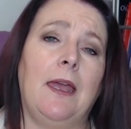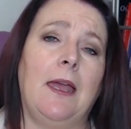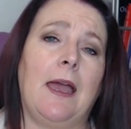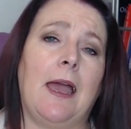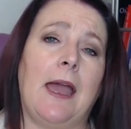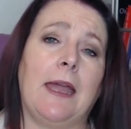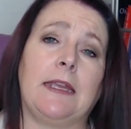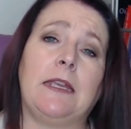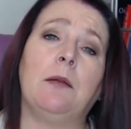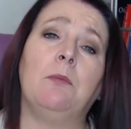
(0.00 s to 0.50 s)

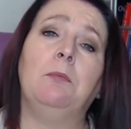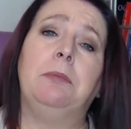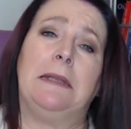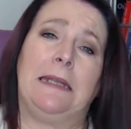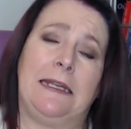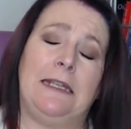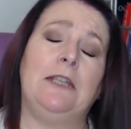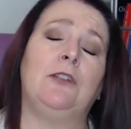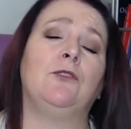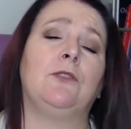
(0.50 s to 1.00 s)
I
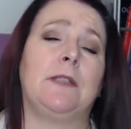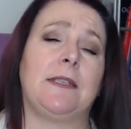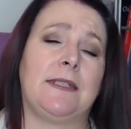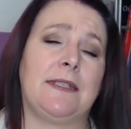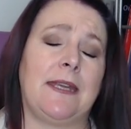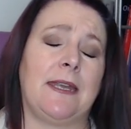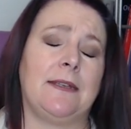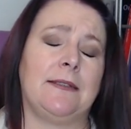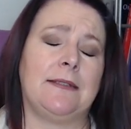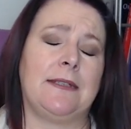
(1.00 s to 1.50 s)
completely
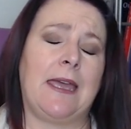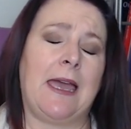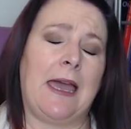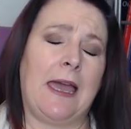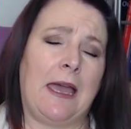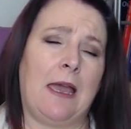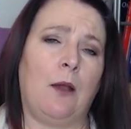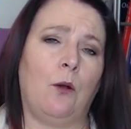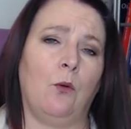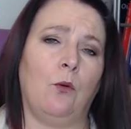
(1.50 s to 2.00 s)
understand
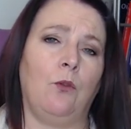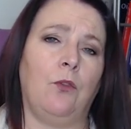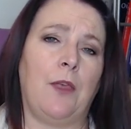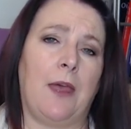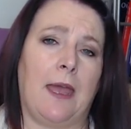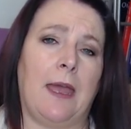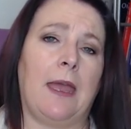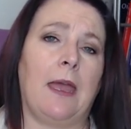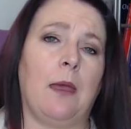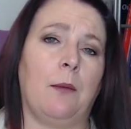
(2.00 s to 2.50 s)
how
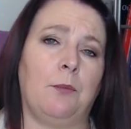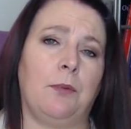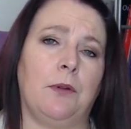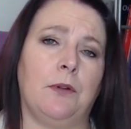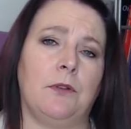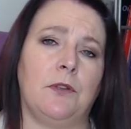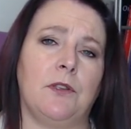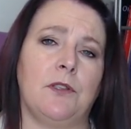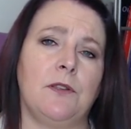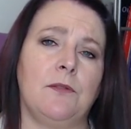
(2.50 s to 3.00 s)
that
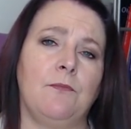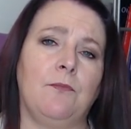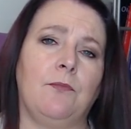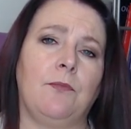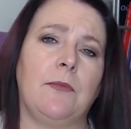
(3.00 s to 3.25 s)
happened.